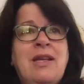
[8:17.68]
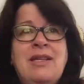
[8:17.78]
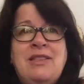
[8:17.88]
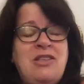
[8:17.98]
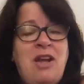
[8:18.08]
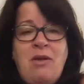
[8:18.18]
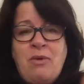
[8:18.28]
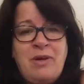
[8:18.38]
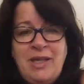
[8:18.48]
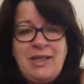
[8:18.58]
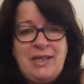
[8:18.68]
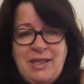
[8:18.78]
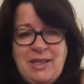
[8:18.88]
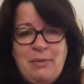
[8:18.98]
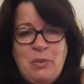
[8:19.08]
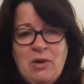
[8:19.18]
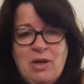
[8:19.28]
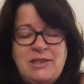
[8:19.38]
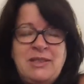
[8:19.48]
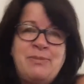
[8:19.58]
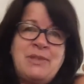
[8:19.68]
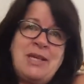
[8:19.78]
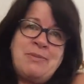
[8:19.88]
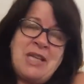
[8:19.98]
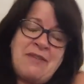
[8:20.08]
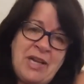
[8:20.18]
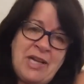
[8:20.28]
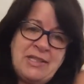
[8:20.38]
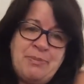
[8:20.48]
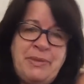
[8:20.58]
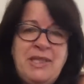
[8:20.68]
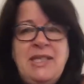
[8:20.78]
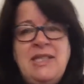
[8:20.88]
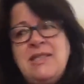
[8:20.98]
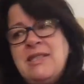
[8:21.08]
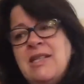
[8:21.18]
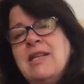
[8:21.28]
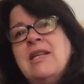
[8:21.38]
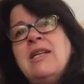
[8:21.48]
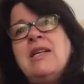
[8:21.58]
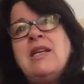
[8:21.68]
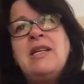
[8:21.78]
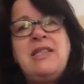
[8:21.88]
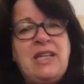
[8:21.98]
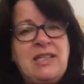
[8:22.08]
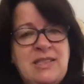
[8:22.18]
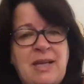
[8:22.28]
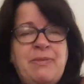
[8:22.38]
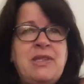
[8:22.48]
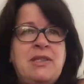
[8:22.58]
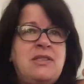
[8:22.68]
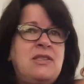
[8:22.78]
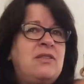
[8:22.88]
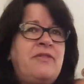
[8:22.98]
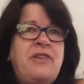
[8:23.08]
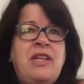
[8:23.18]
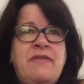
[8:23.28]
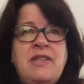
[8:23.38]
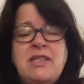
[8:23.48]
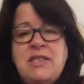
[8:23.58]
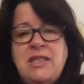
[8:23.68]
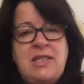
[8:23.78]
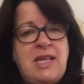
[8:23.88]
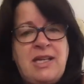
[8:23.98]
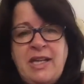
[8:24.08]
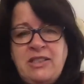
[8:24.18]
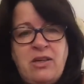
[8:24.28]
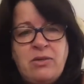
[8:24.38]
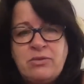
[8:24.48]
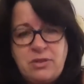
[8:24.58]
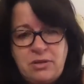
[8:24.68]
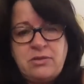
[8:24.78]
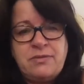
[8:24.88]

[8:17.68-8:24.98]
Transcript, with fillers: And it's not working anymore. Sometimes I find the peace and the acceptance and the forgiveness, and then I don't.